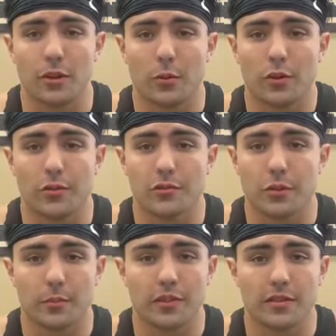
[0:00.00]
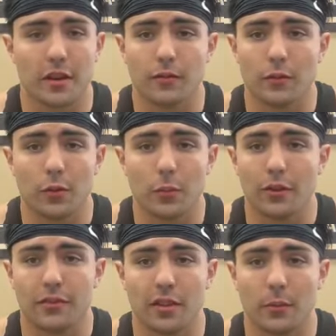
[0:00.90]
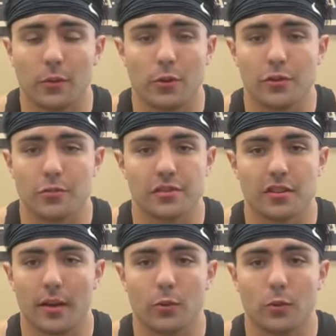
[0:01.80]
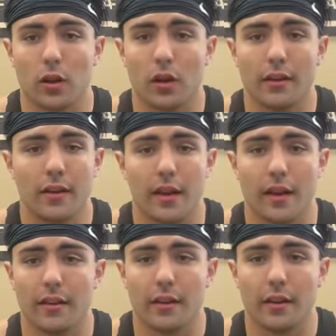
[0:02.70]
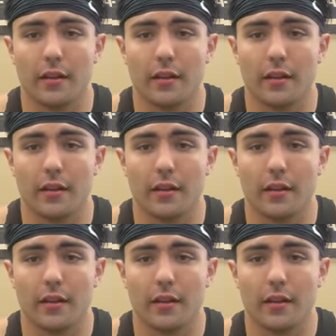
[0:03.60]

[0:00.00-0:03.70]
You know, we always want to be the tougher football team. We always want to stop the run. And,